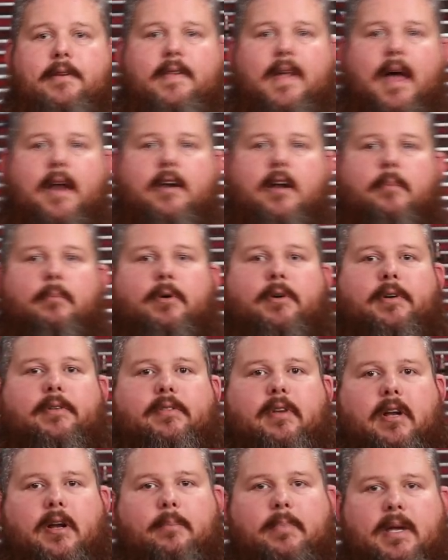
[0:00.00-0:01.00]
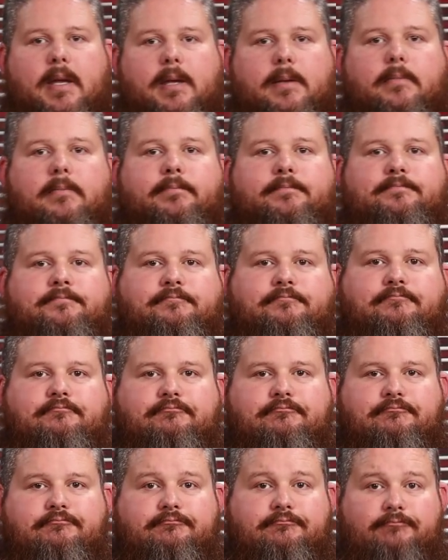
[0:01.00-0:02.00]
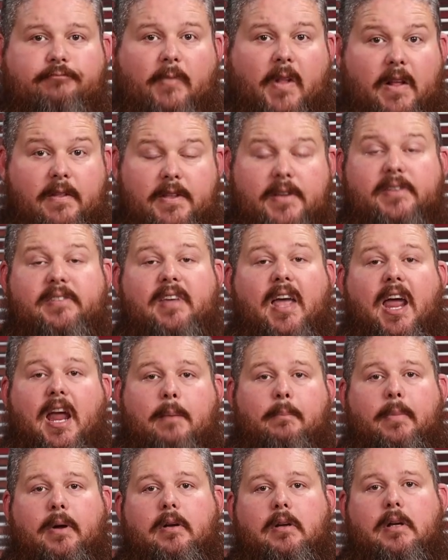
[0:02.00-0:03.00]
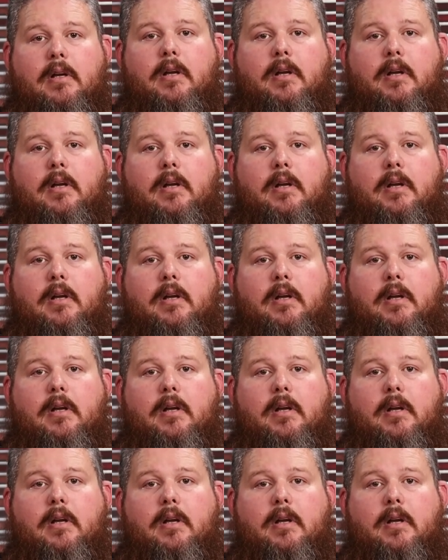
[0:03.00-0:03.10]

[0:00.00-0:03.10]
and that number is going to be the same.